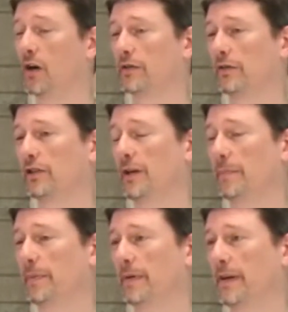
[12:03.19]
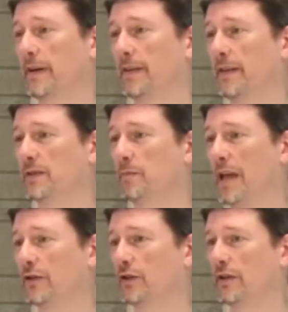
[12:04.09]
consulship that's
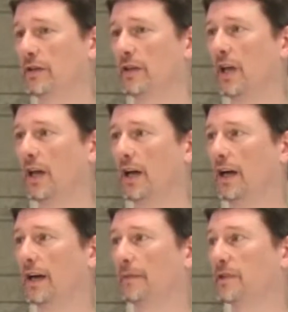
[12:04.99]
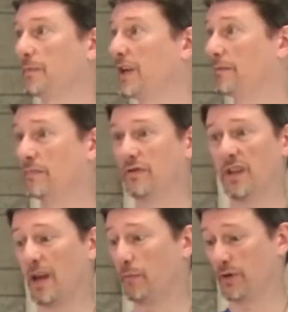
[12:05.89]
mentioned.
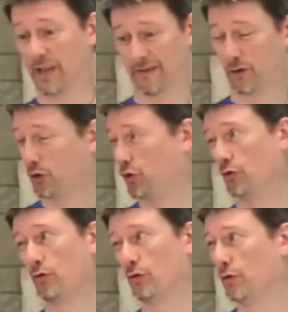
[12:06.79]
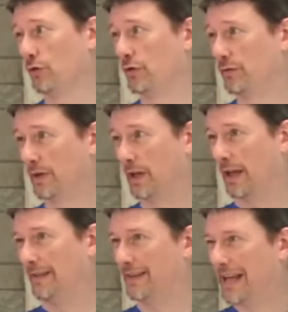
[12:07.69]
Sometimes the emperors have huge.
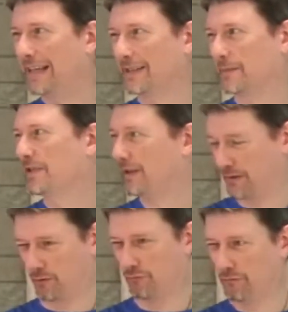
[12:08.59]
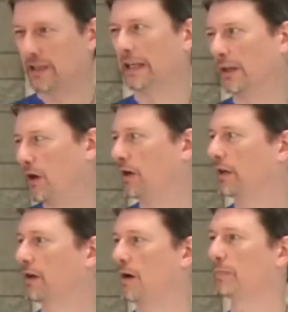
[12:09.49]
The titles themselves are really long
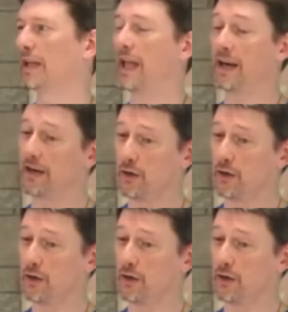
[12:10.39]
and complicated,